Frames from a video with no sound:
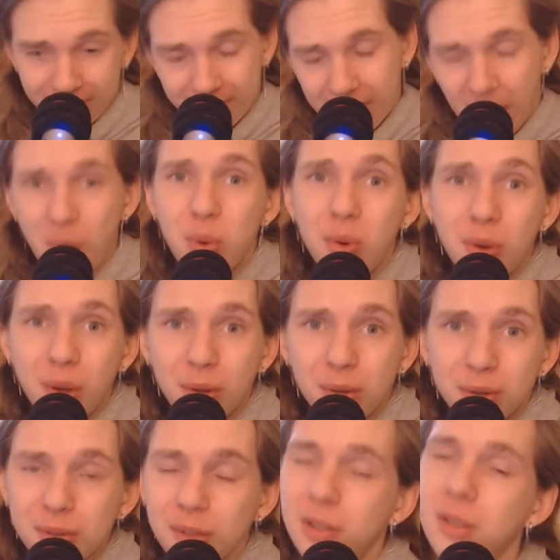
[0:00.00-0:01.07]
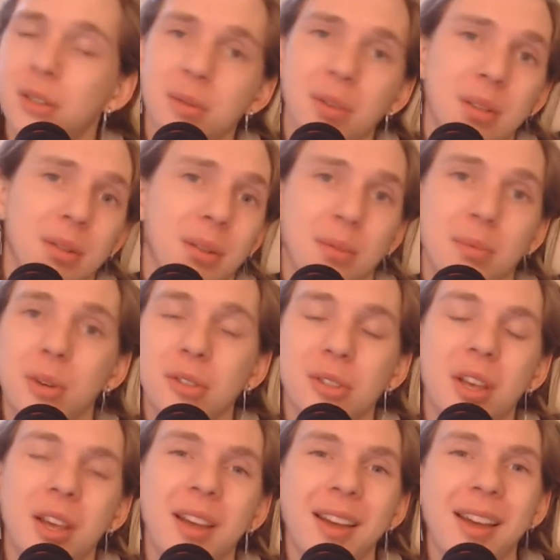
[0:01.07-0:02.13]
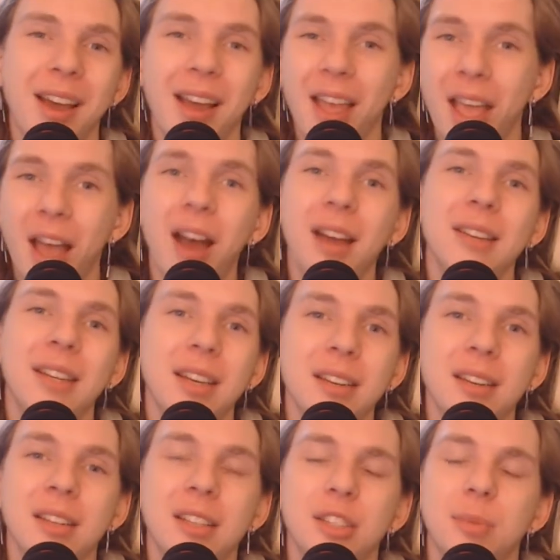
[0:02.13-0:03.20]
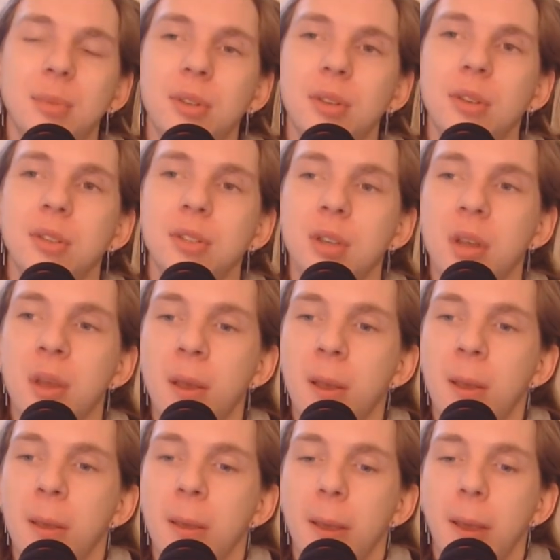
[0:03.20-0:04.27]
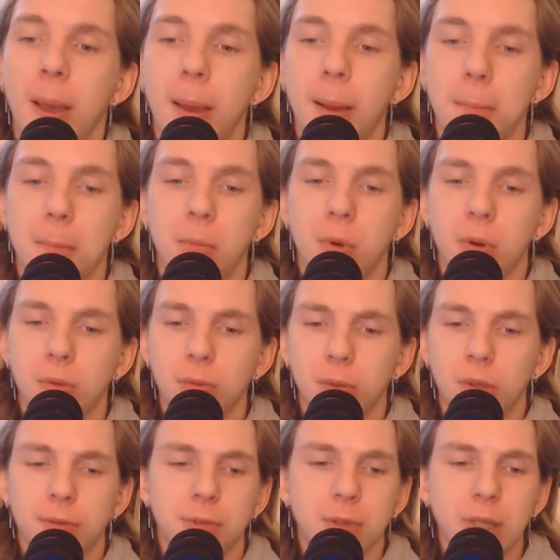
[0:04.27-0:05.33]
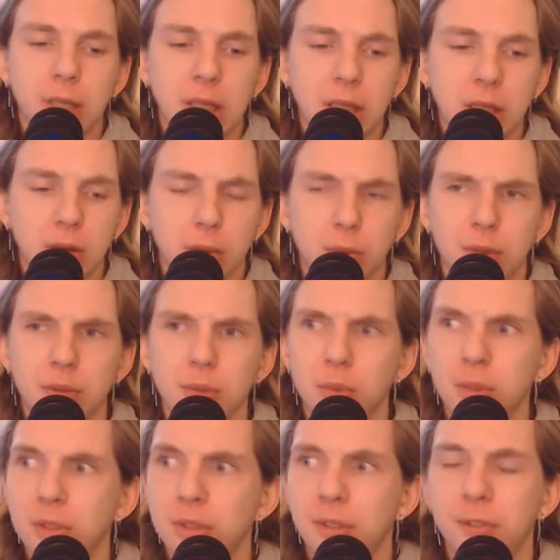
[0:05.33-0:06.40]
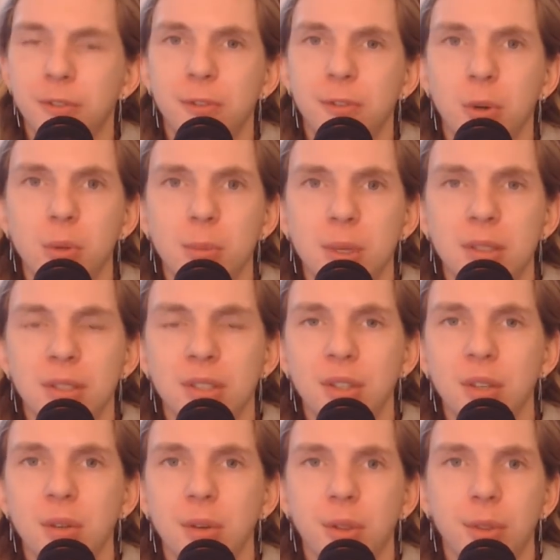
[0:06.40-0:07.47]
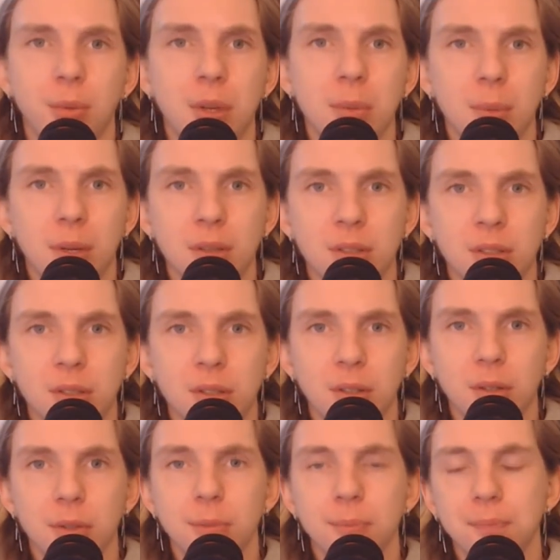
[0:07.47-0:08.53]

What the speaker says: Who knows? I doubt it is, because roughly, what is it, 4 months ago or 3 months ago,